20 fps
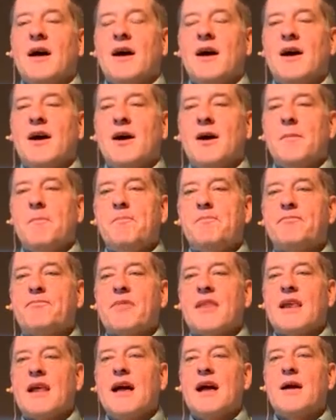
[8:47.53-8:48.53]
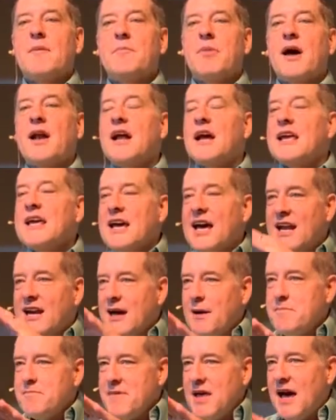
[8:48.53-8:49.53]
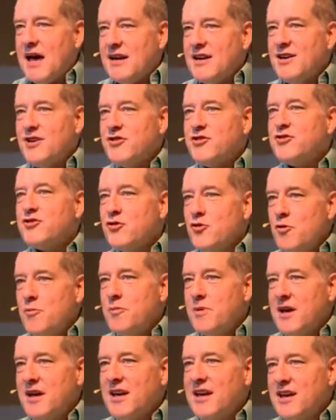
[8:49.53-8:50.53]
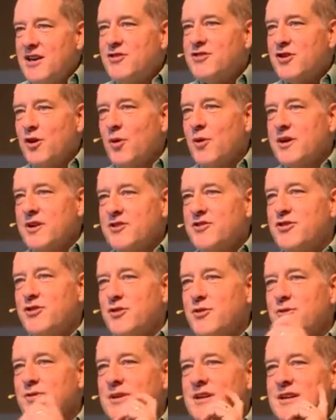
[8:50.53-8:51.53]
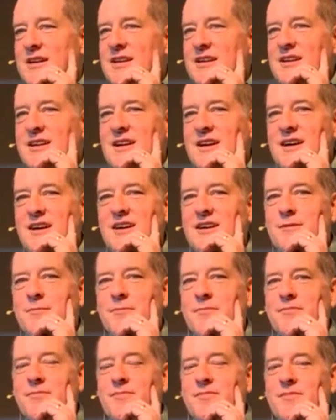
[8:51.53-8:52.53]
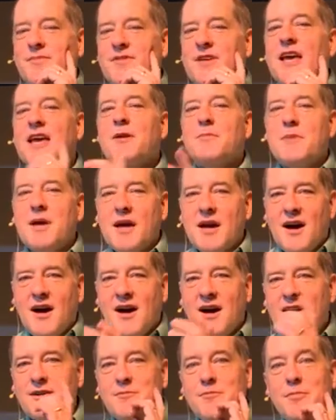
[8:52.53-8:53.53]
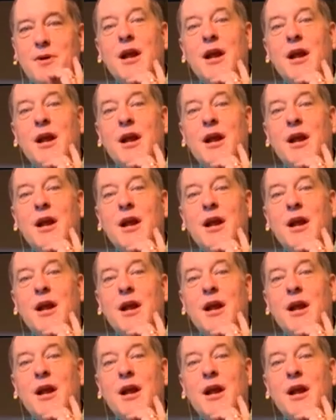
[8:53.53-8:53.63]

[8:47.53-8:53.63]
Um, but again, I'm not assuming he's going to um, take me on.